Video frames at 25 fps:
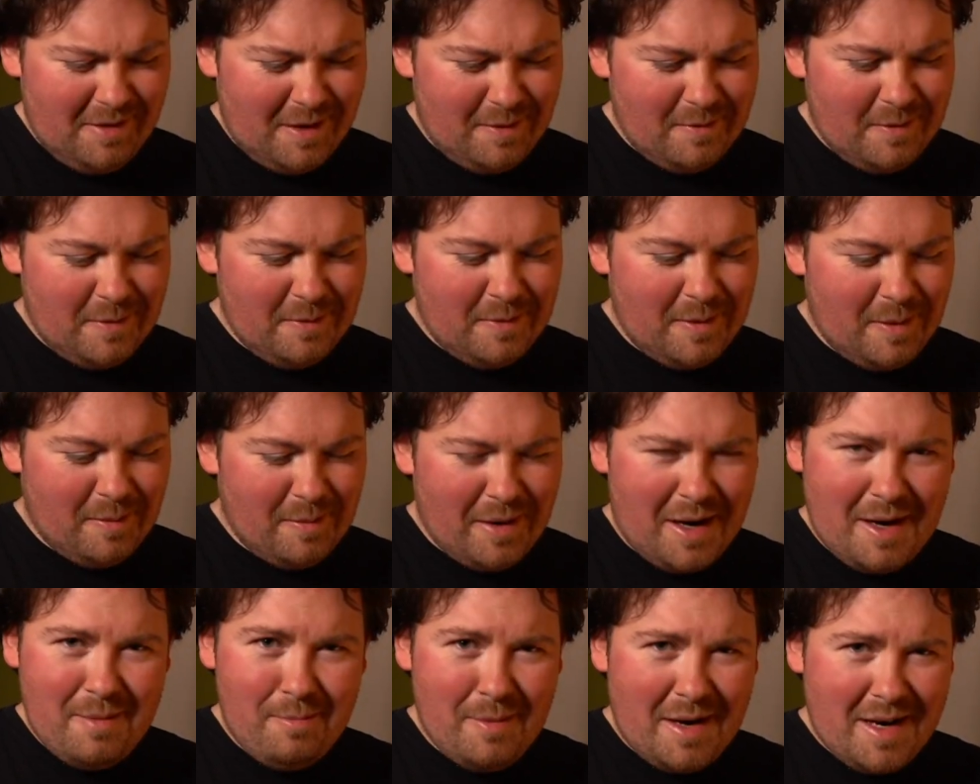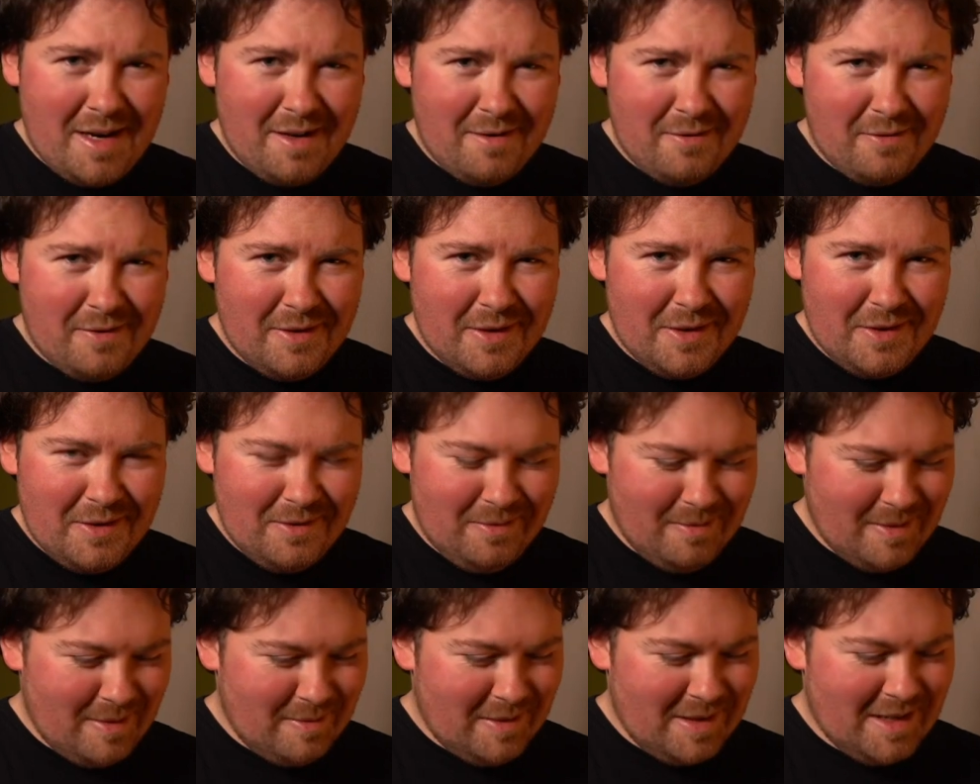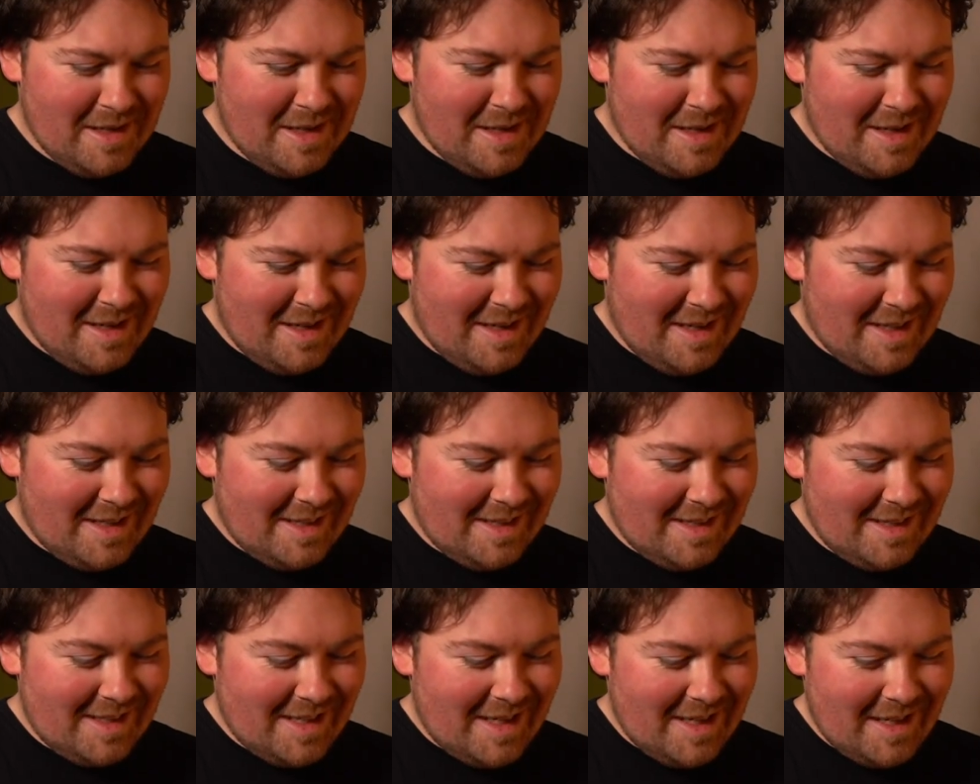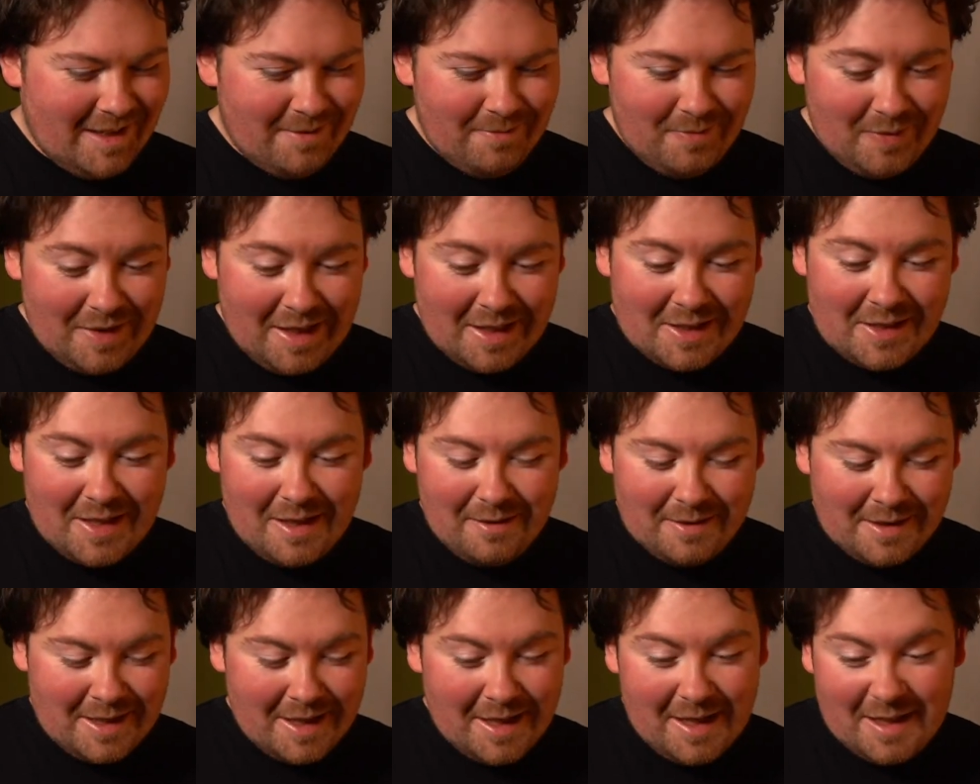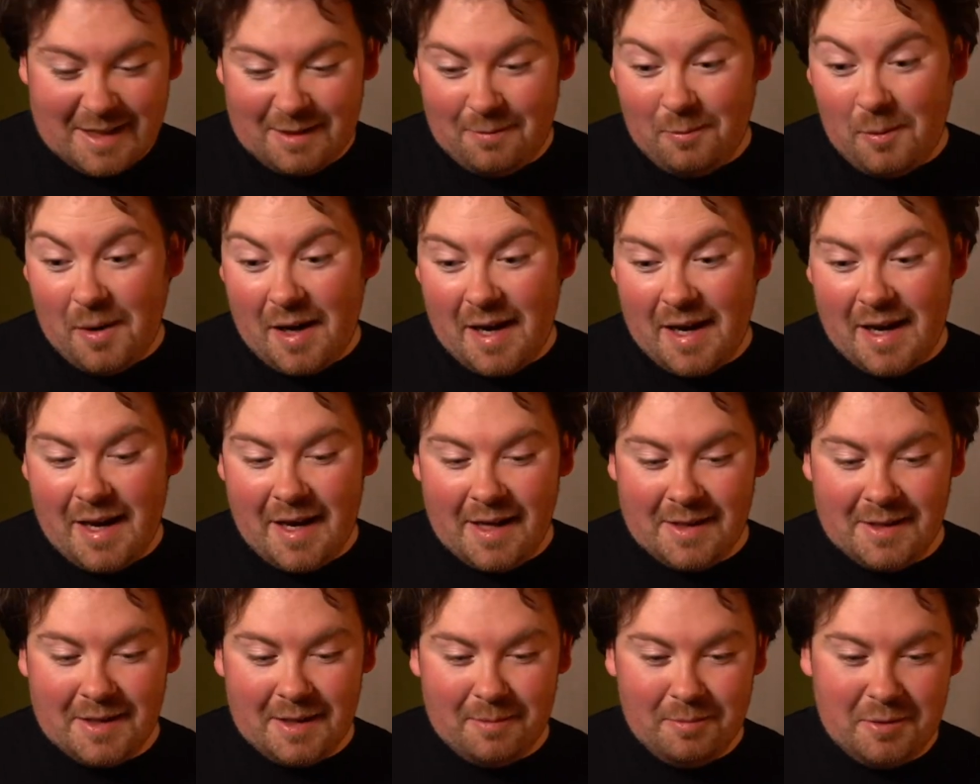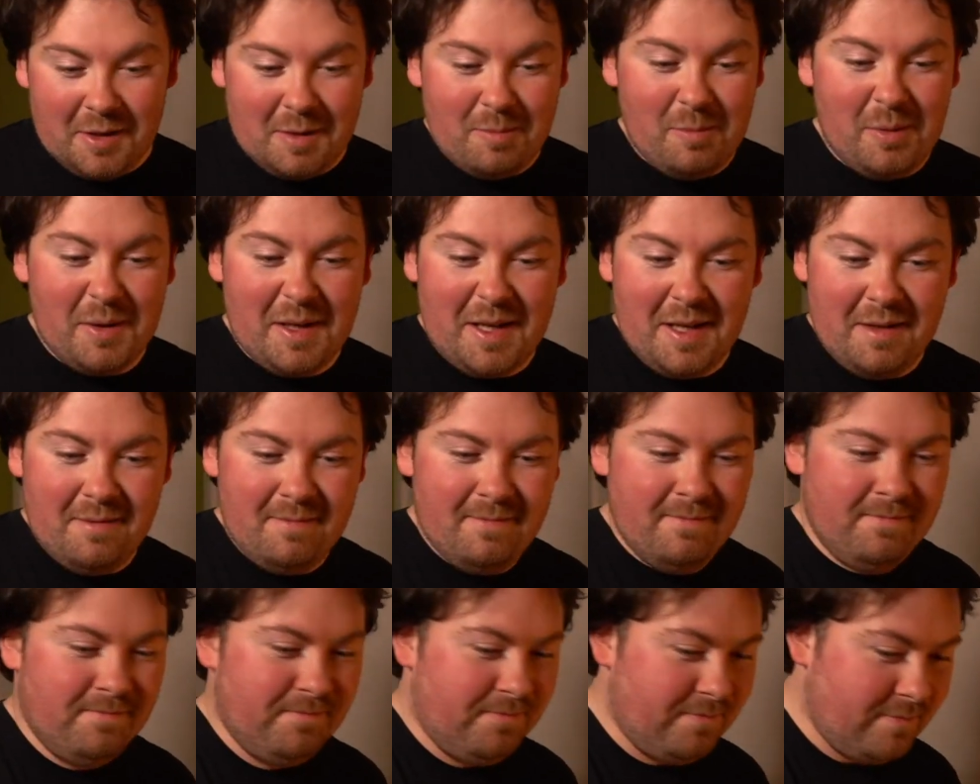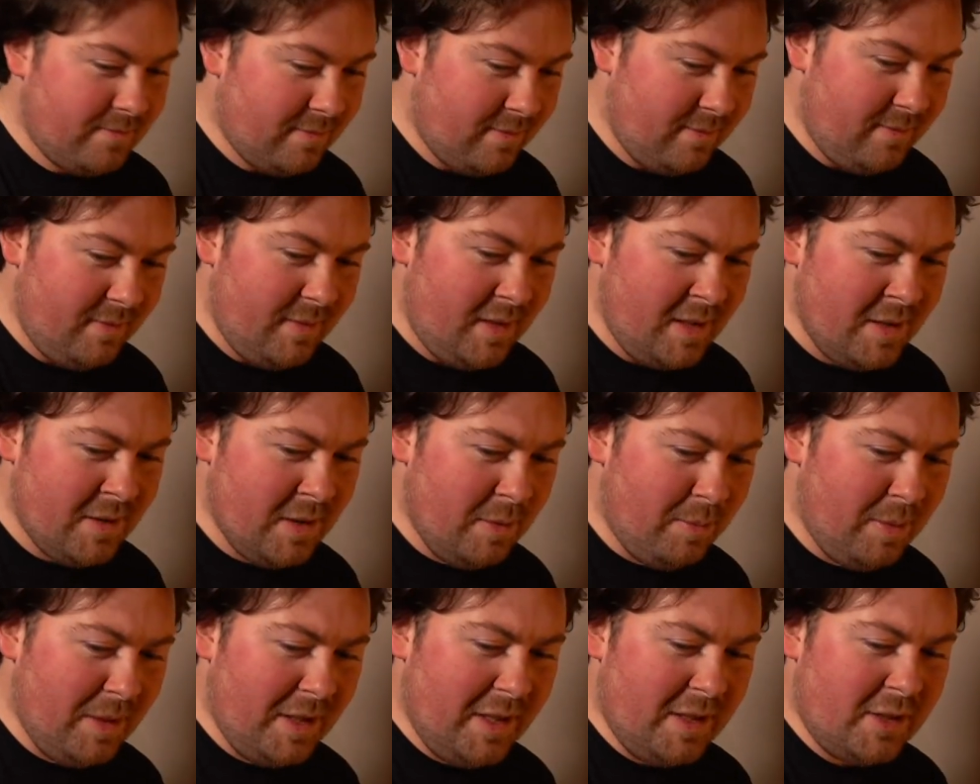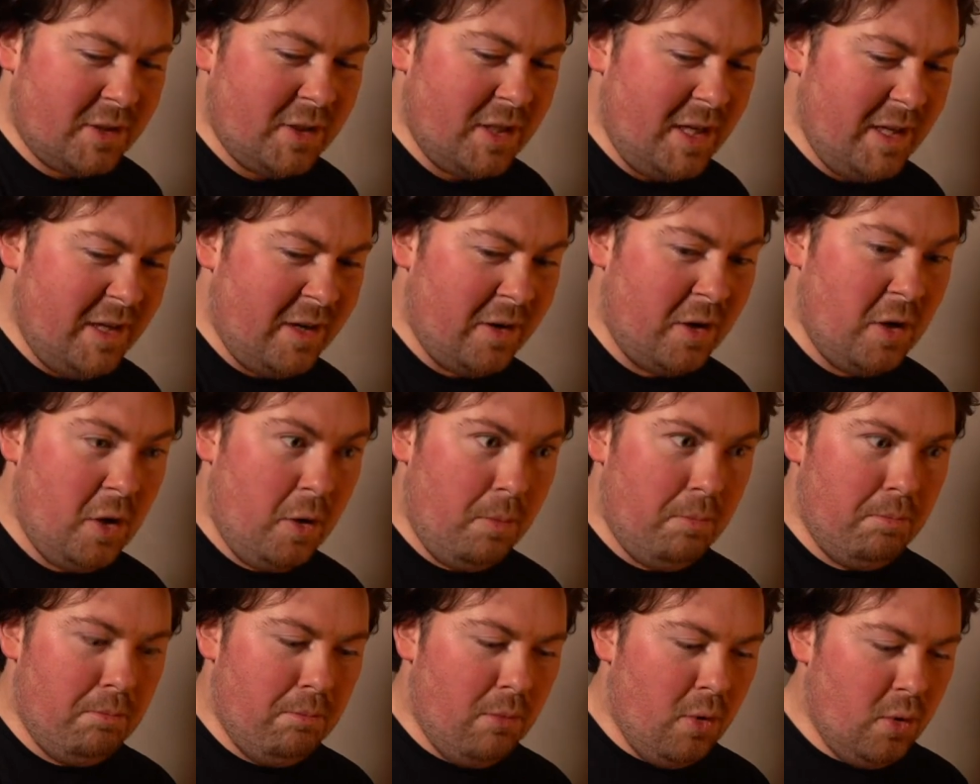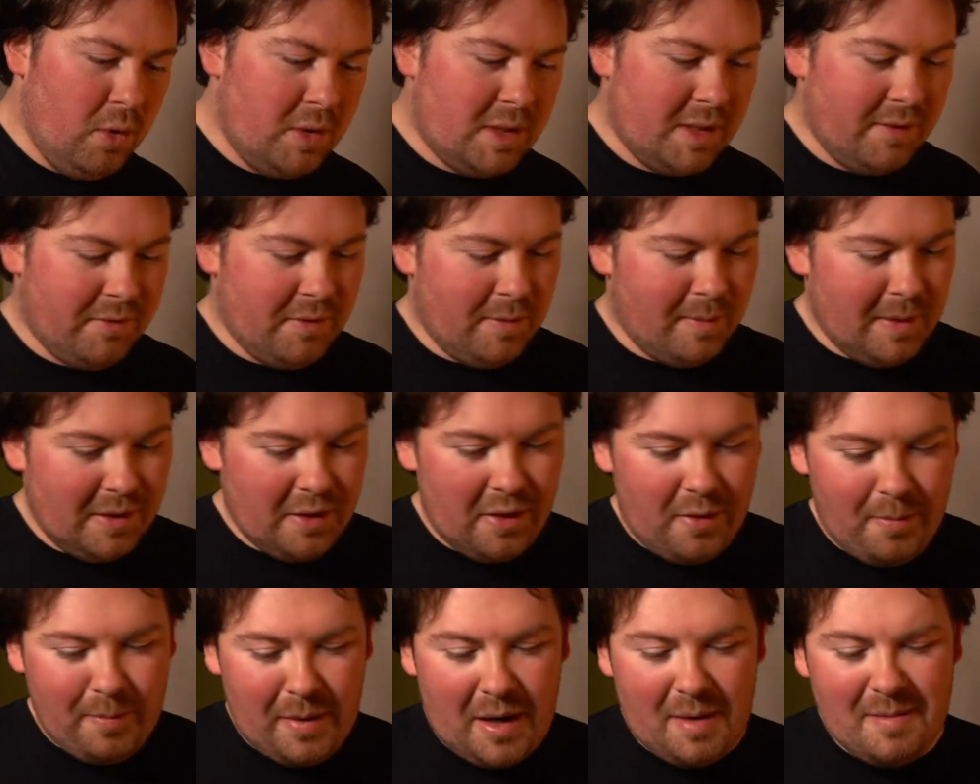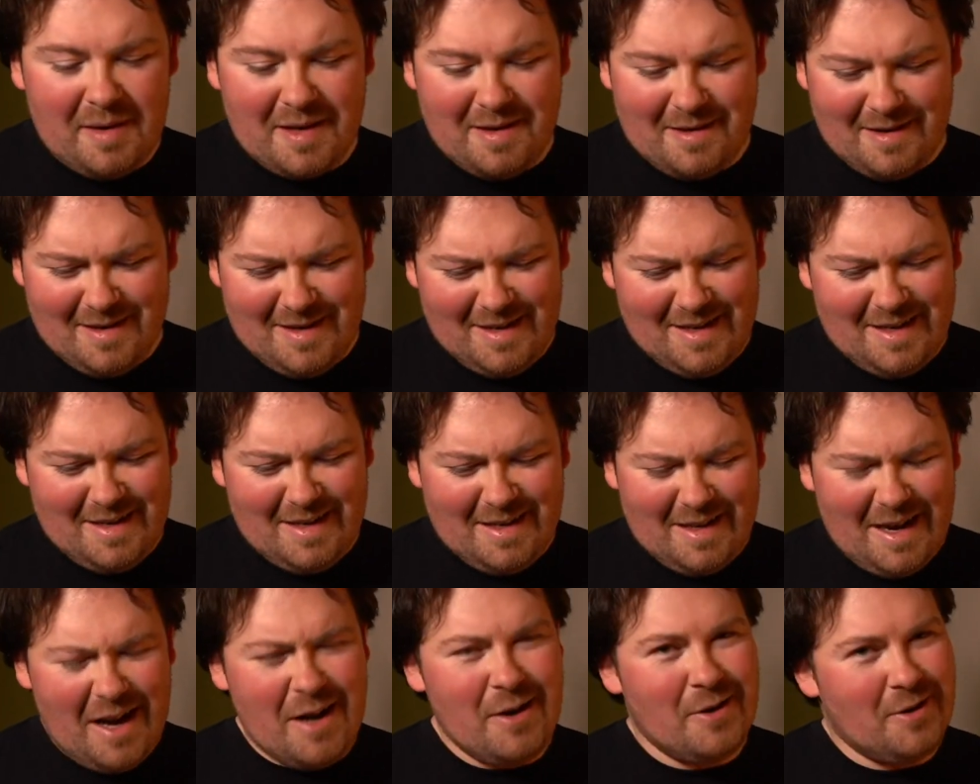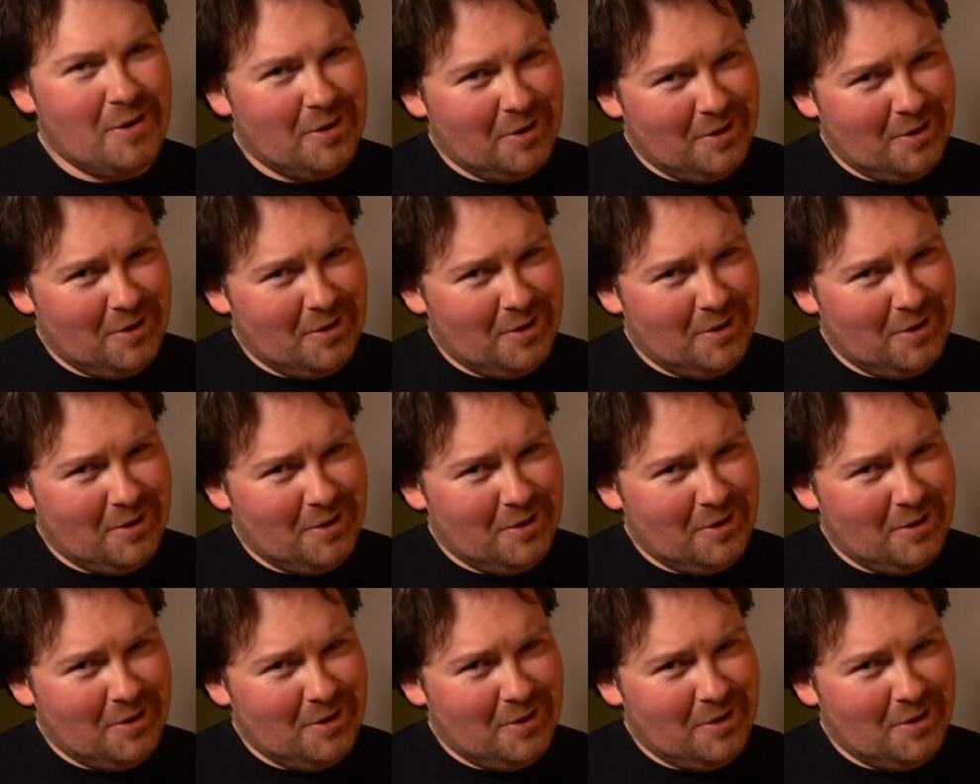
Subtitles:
maybe a man flu maybe. And yes, that was it. That's why I ended up just playing the Blair chanter most of the month. But I mean, how